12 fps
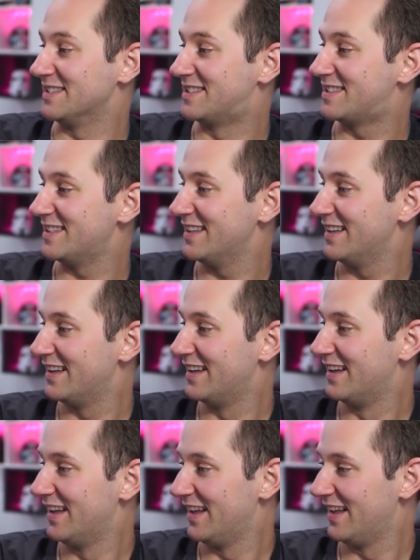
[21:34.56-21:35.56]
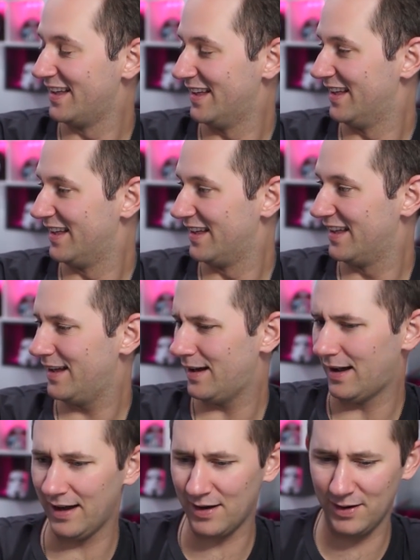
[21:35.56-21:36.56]
Wait, did they shoot an ambulance?
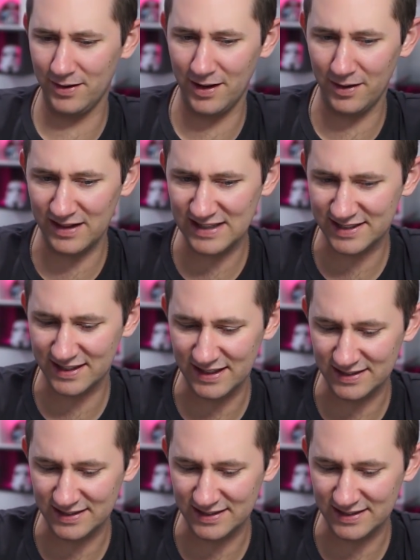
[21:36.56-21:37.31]
I don't know.